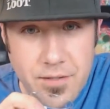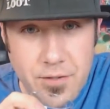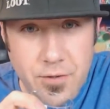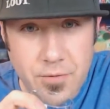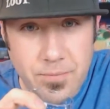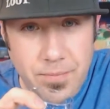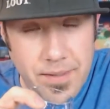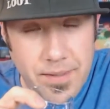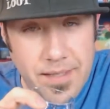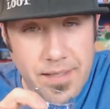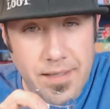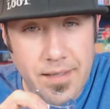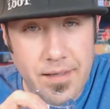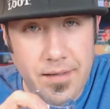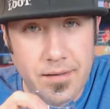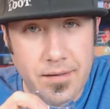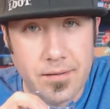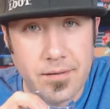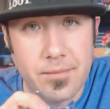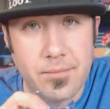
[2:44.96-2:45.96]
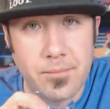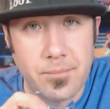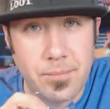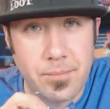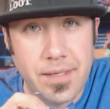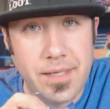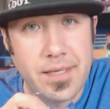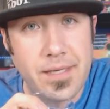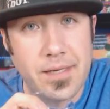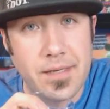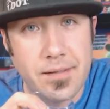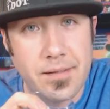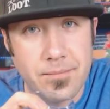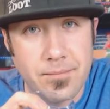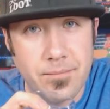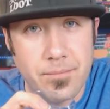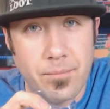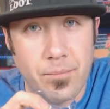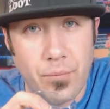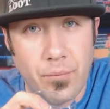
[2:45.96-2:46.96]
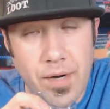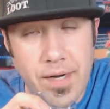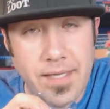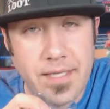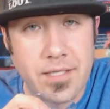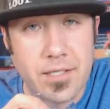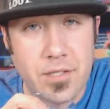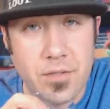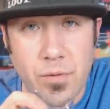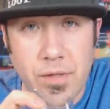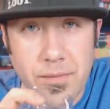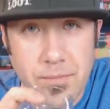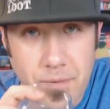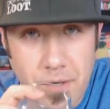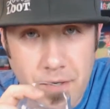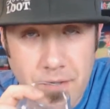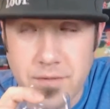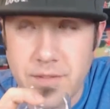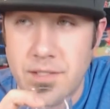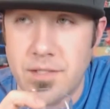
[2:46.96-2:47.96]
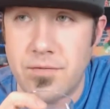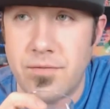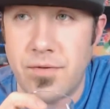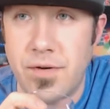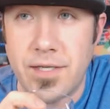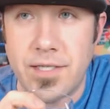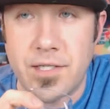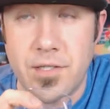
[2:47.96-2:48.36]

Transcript: those big, big bready sweet malts. It's very